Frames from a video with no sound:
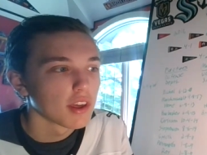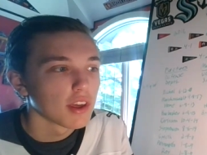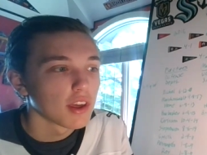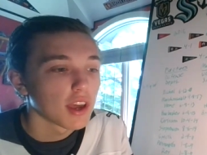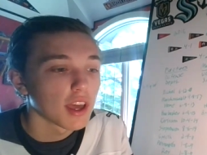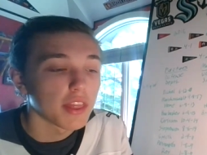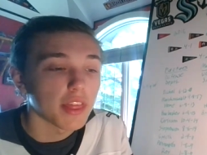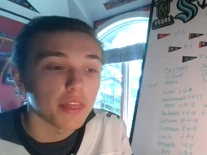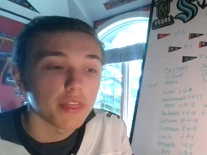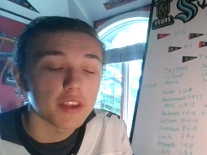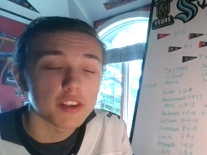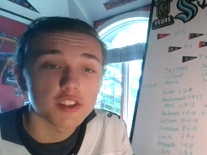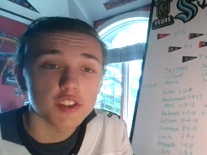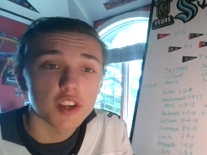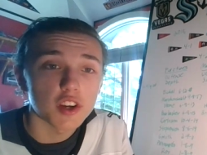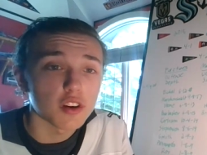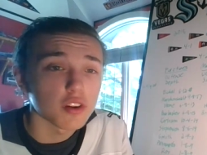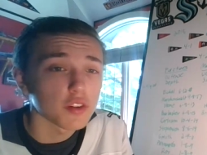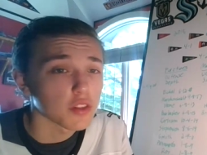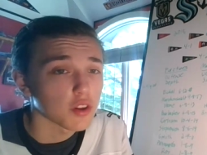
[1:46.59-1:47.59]
And then this
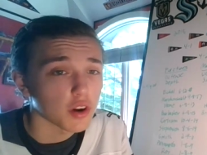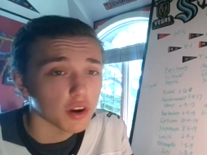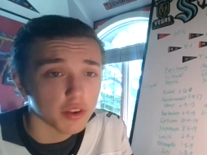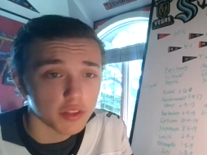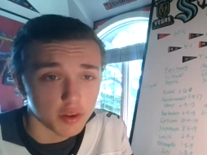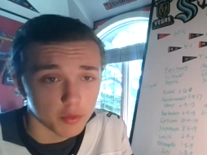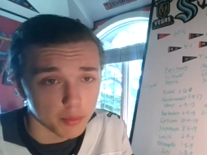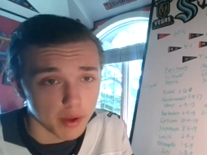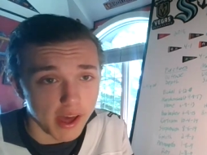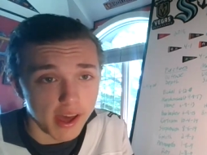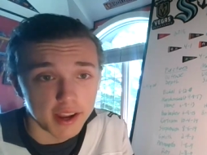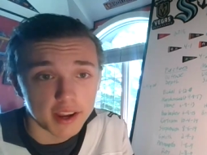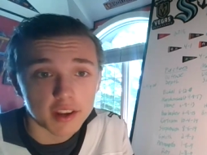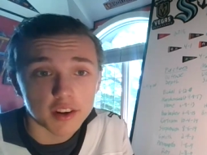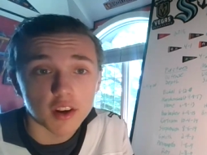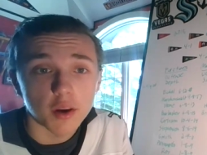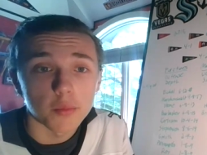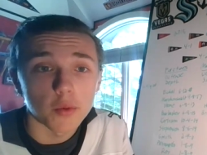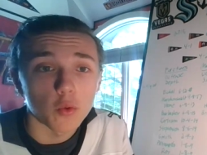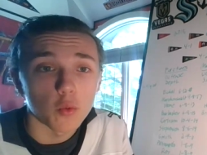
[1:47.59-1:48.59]
year, they're
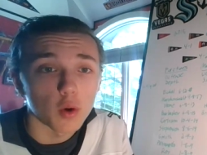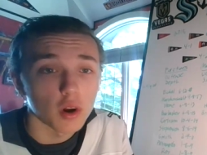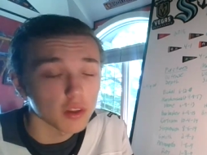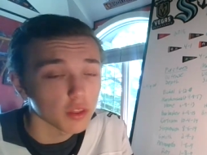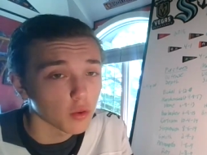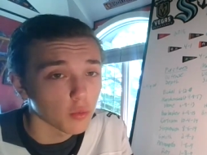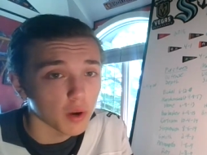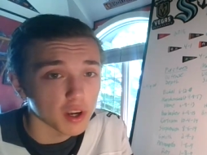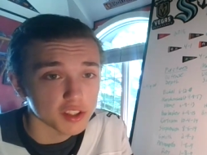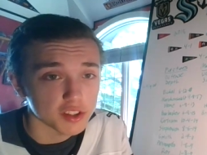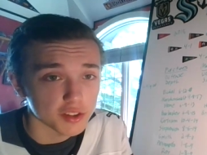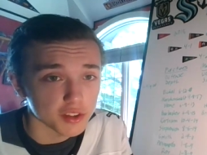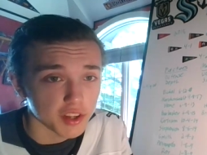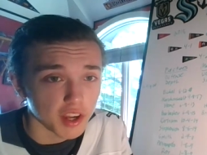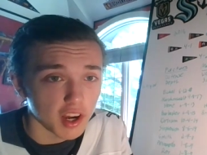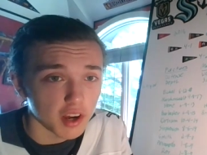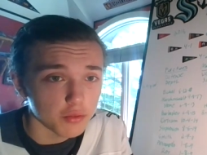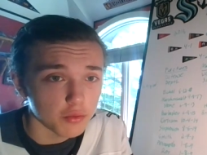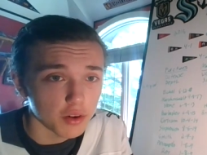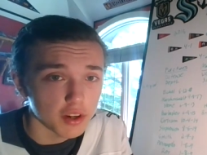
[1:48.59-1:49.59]
back, number 1 in the Western
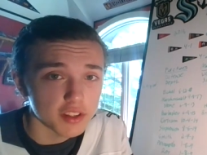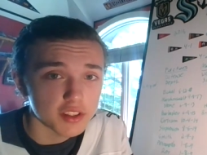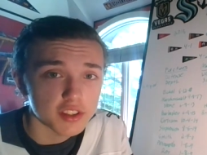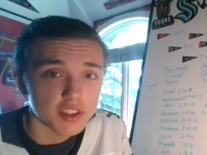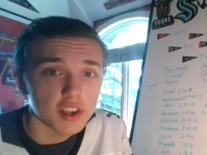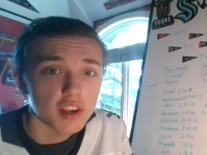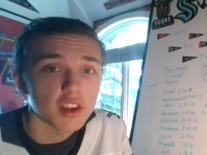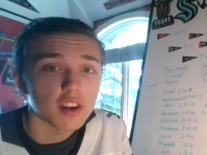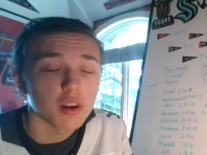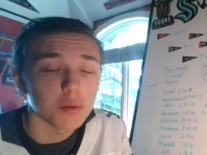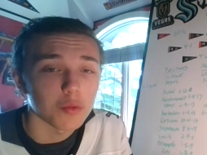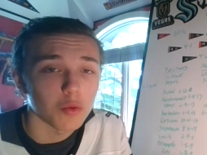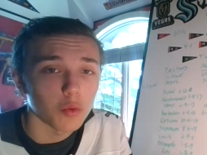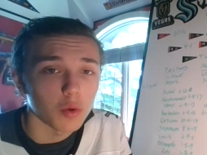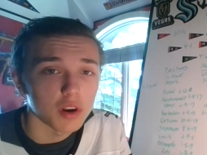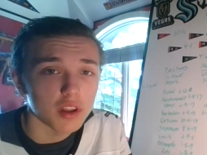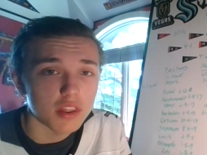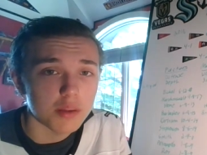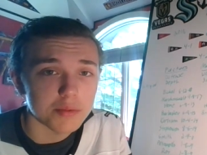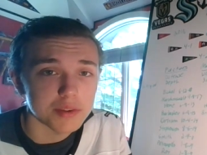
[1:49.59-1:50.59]
Conference, number
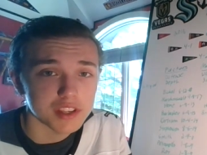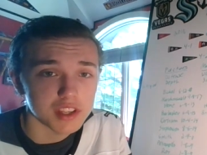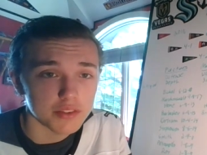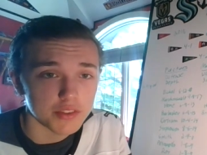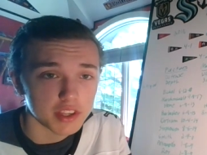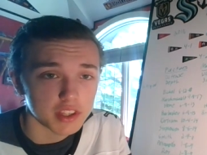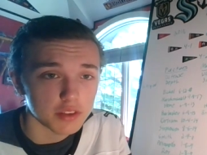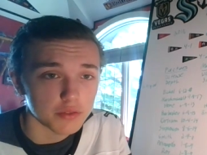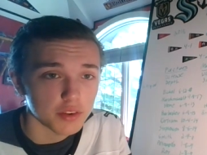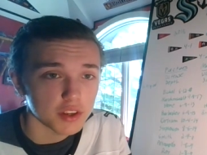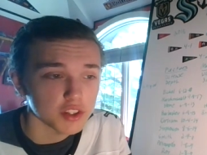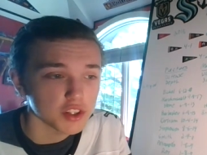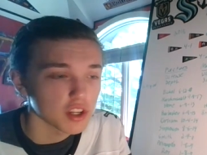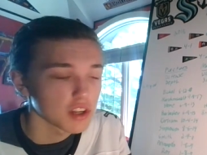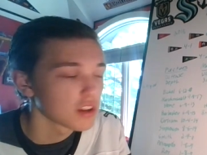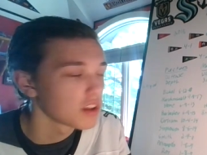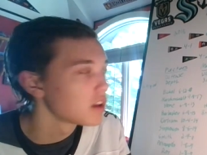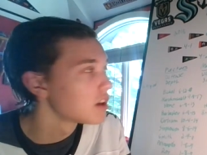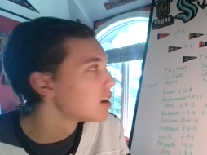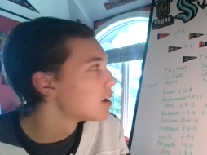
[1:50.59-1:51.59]
1 in the Pacific
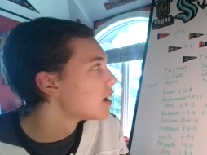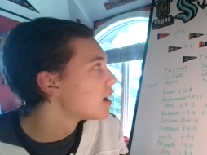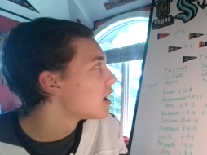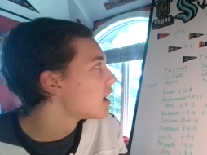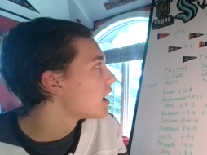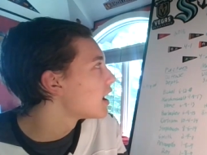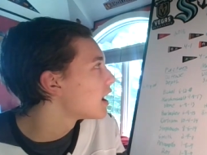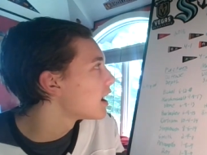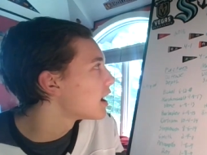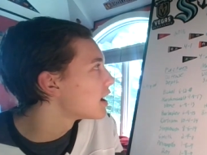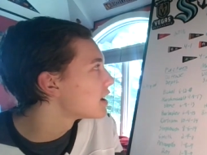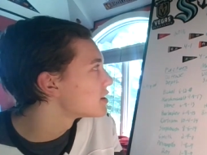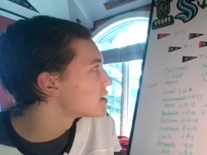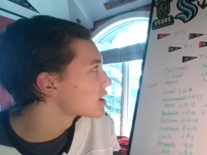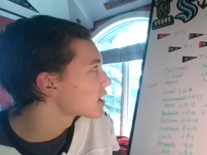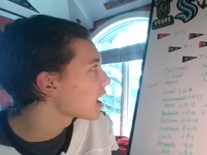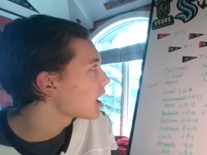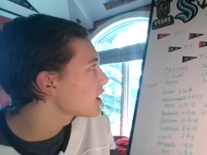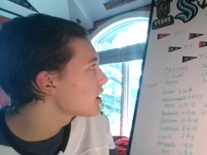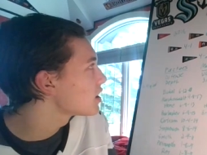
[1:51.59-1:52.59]
Division. And
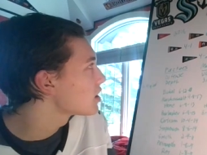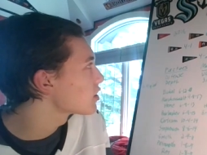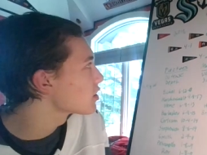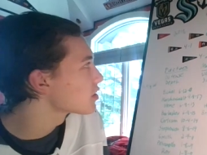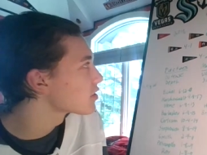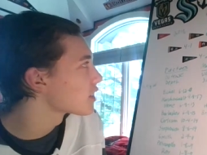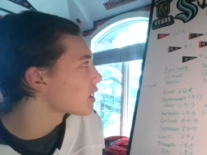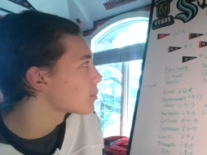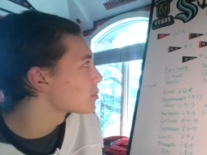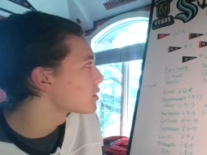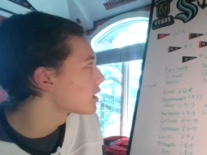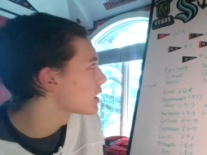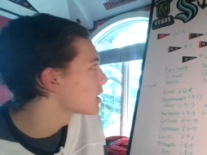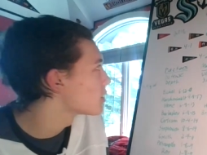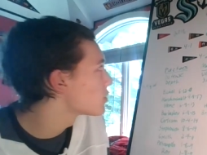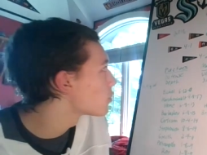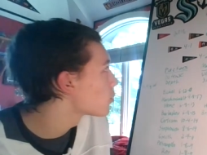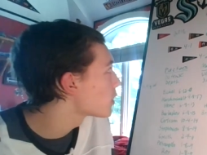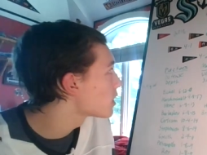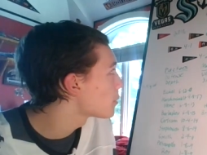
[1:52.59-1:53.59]
to get here, they
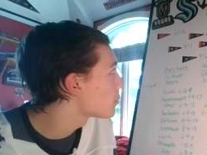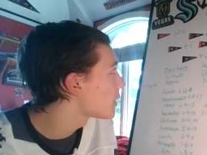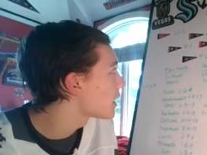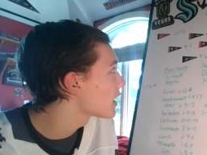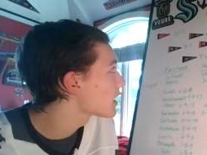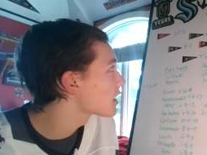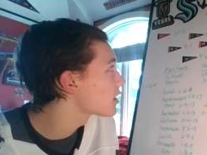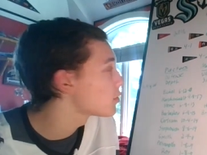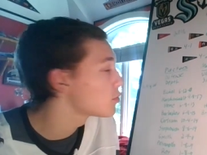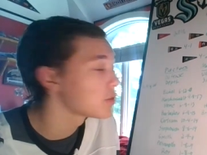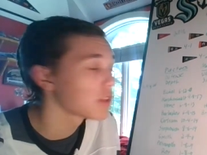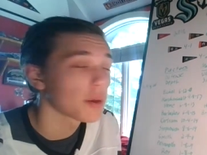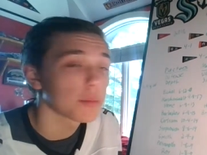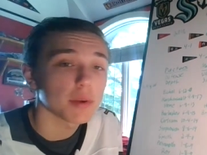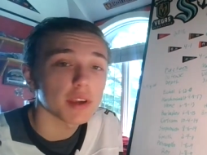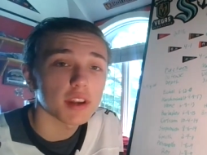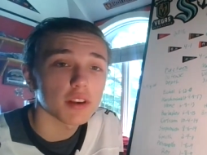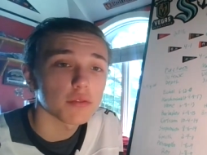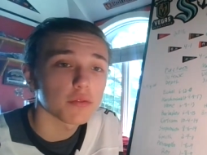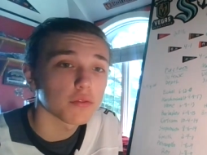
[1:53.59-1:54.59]
played Winnipeg, who they
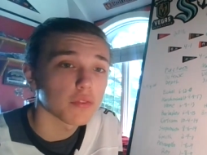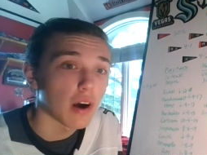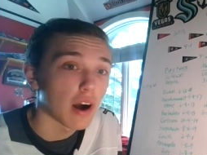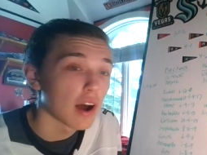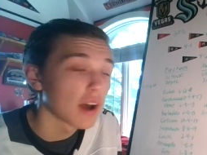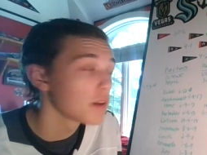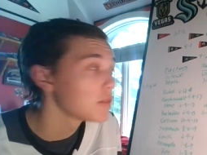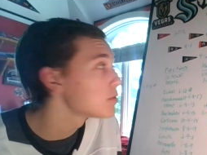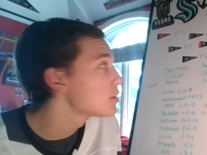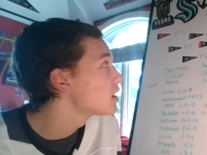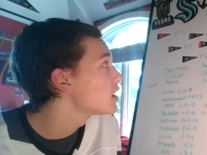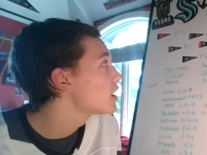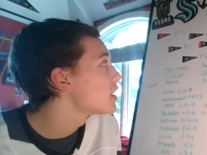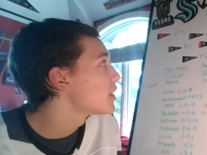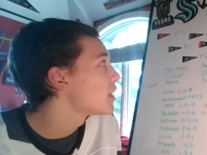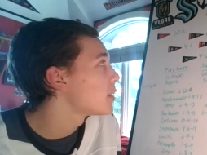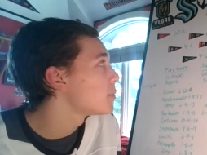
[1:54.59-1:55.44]
beat in 5.